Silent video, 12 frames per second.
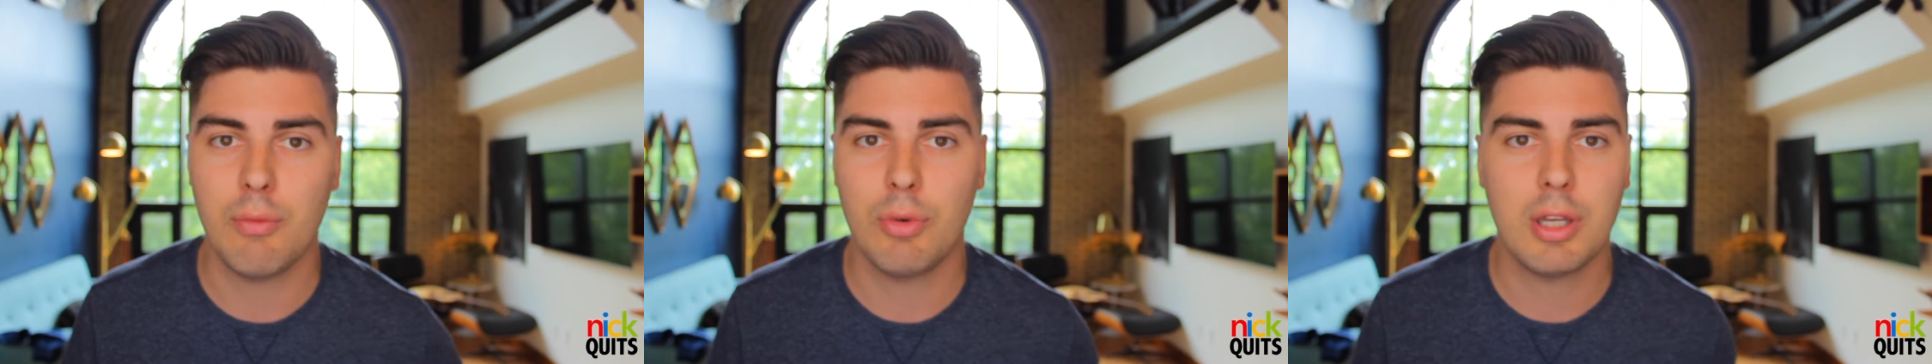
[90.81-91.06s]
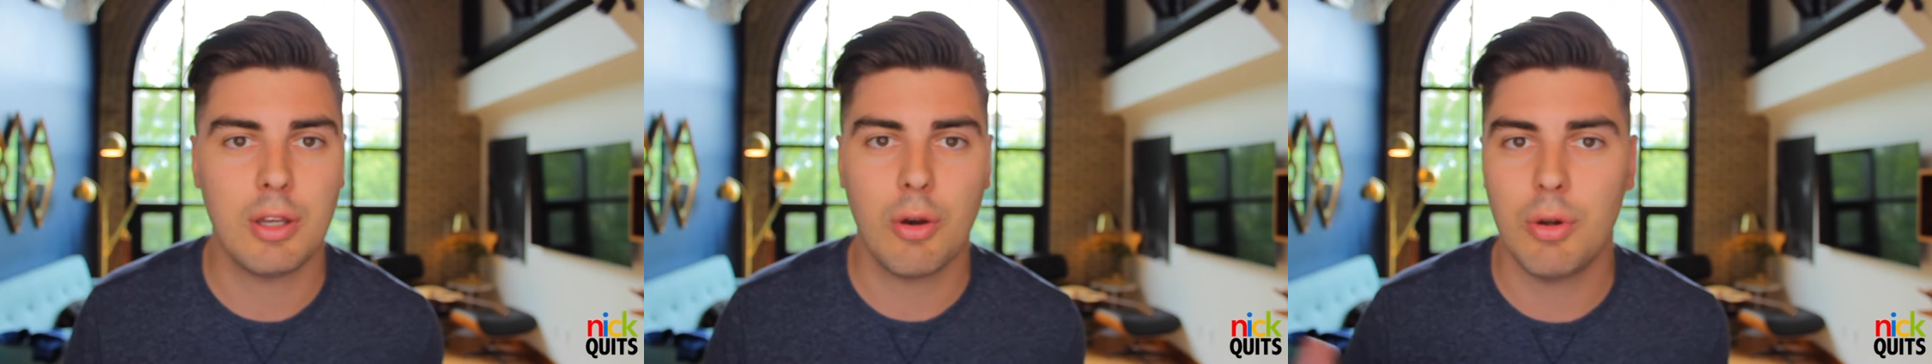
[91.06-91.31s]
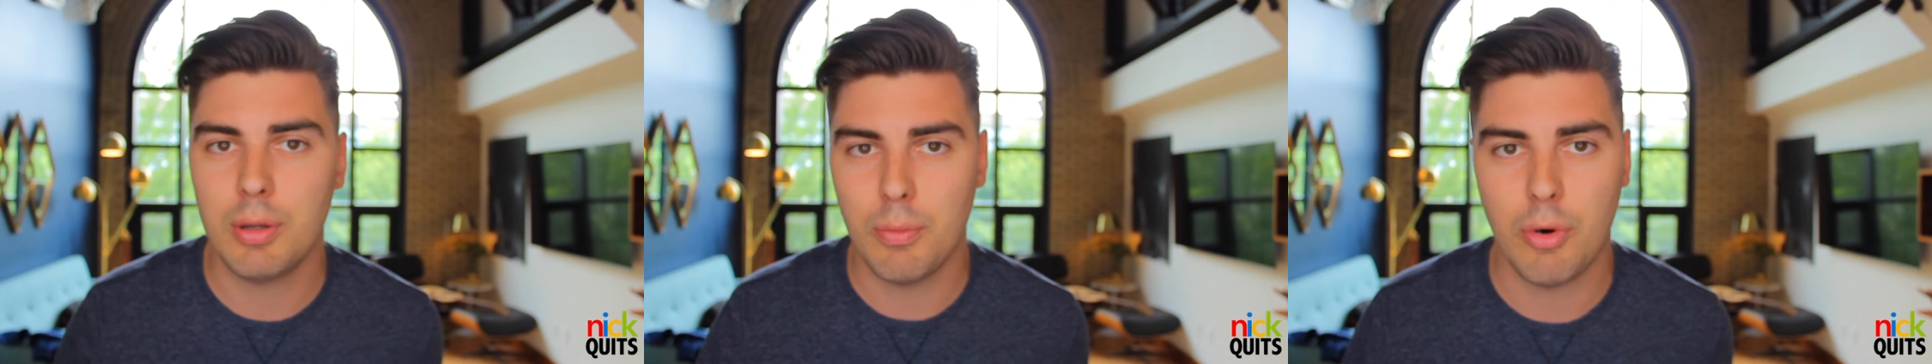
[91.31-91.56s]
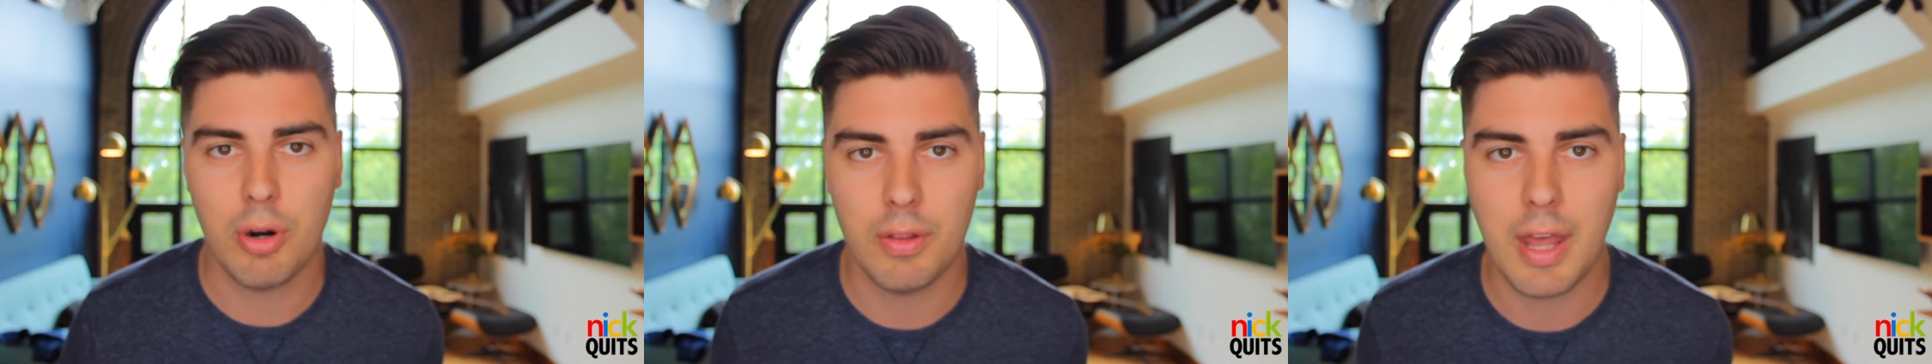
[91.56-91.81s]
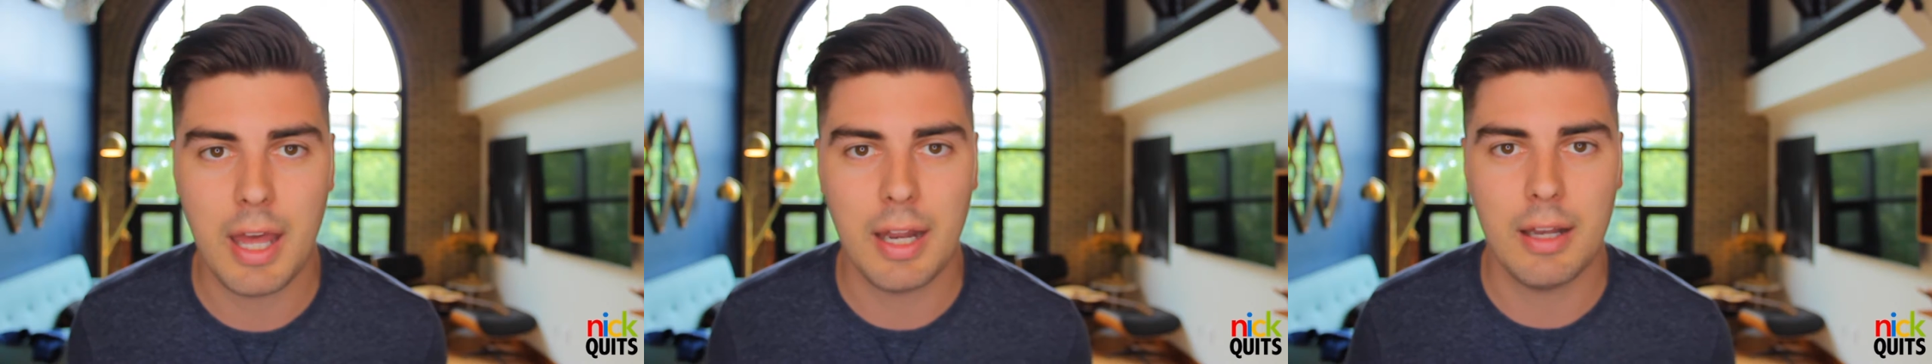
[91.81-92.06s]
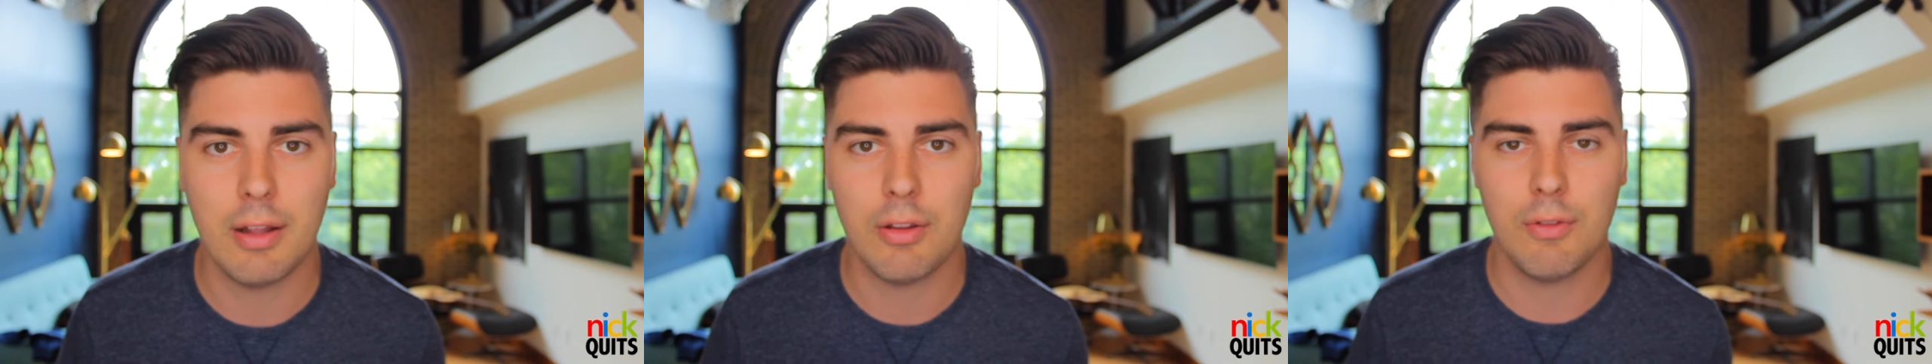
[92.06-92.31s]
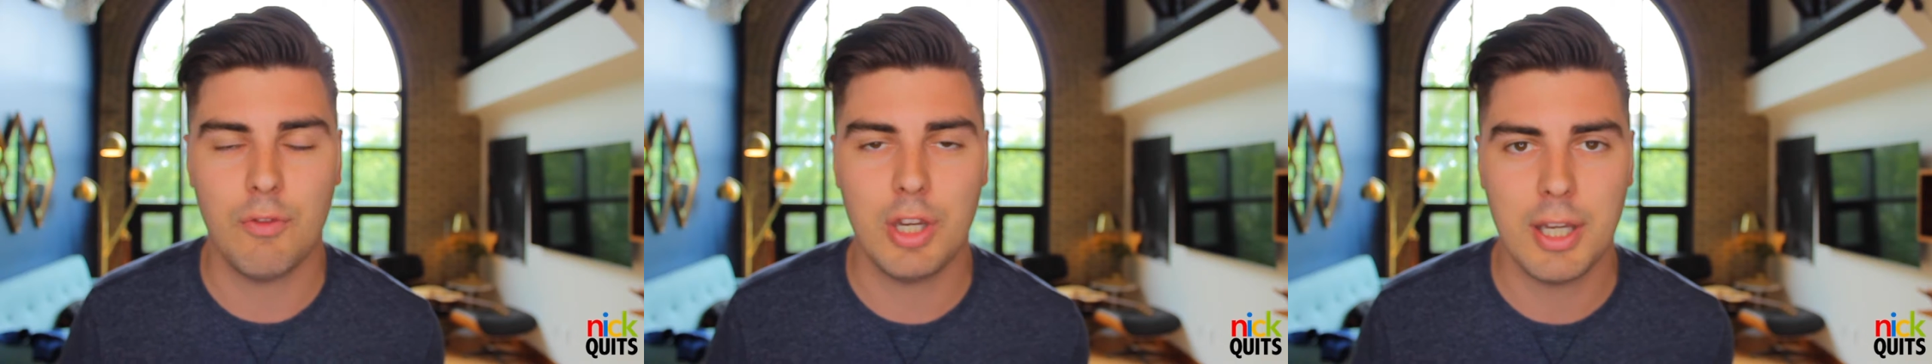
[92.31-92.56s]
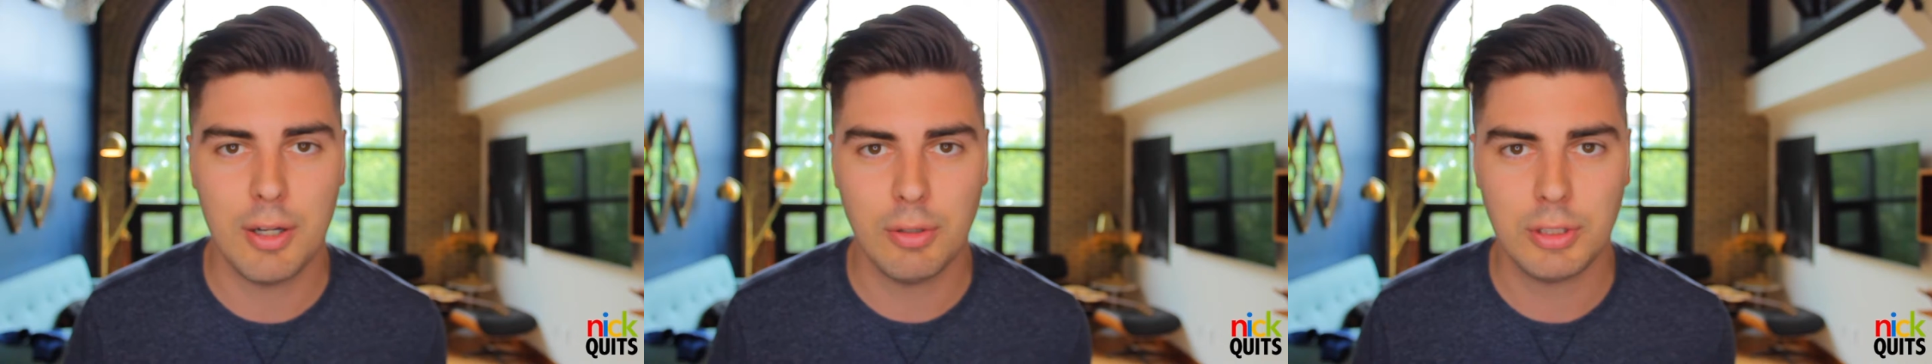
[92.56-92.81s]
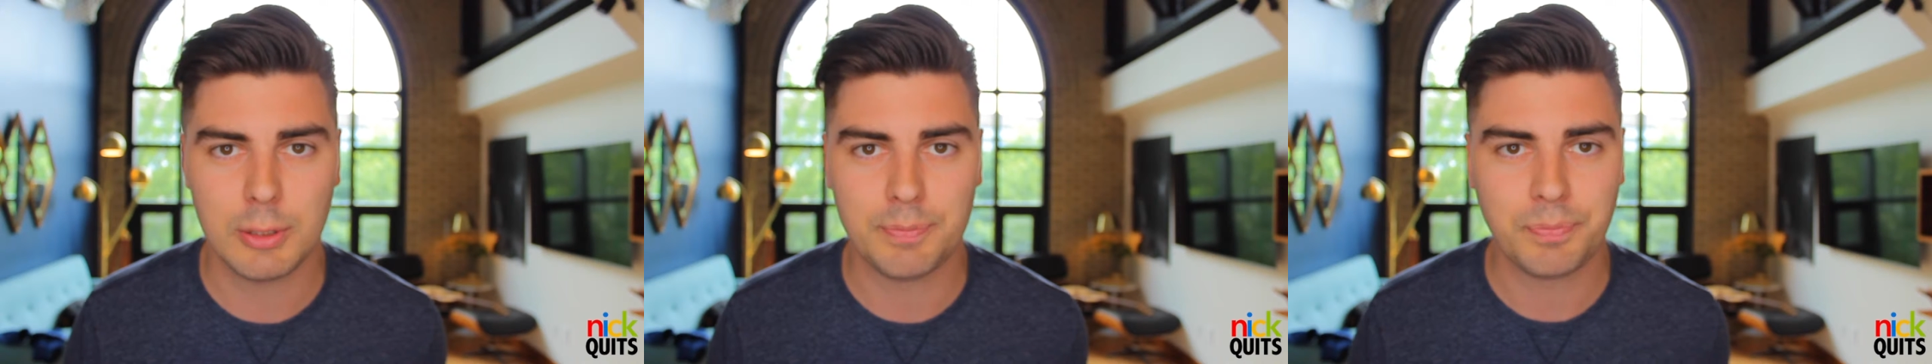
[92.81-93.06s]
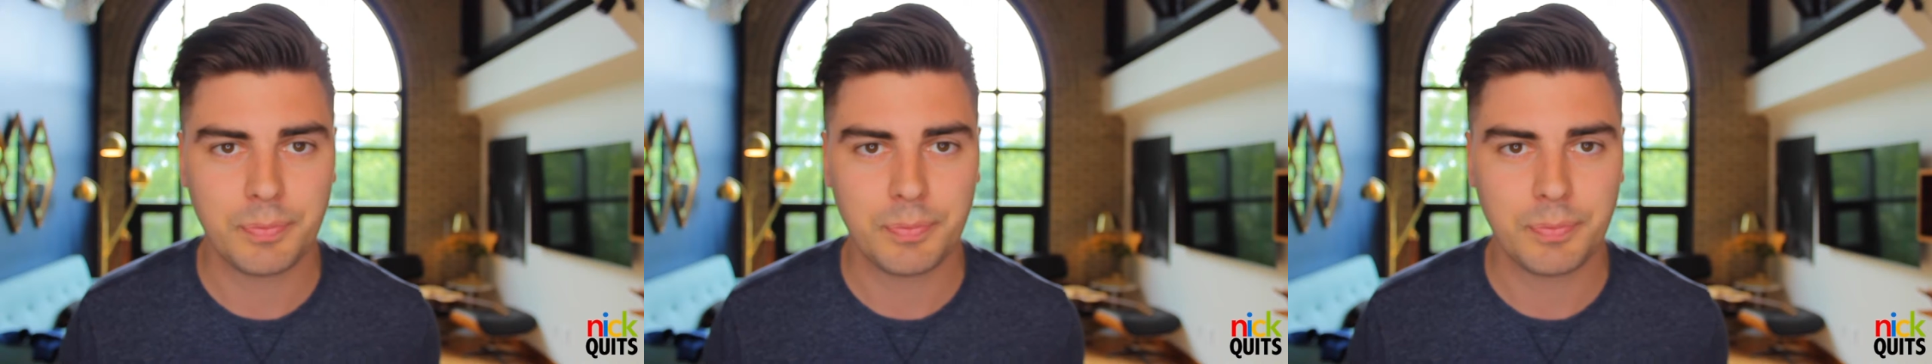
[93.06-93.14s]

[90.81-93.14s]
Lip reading: and we can go into more on that on other videos.